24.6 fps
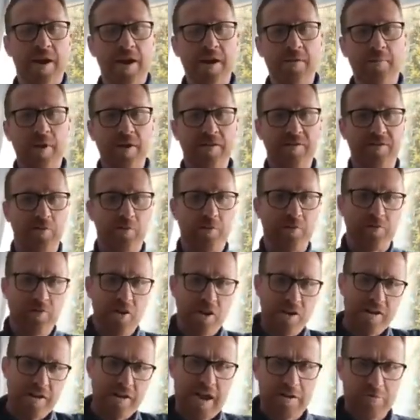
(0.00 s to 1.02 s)
But anyway, so
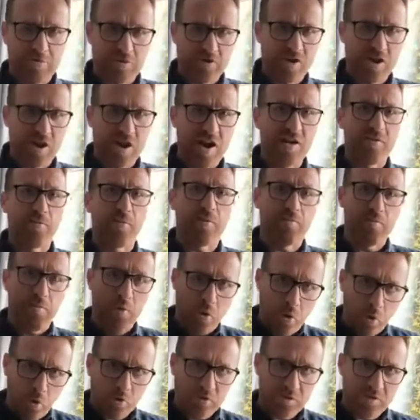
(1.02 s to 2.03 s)
we've done the outside,
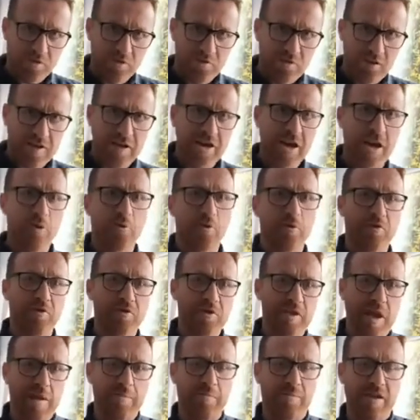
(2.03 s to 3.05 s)
we've paused the video,
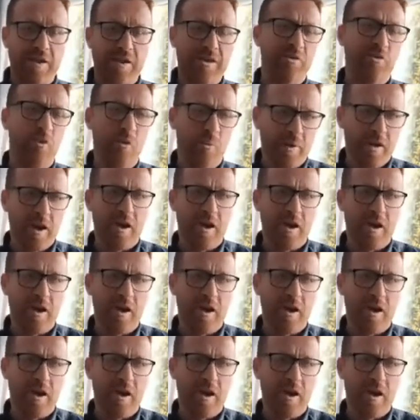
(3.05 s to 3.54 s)
we've stepped in.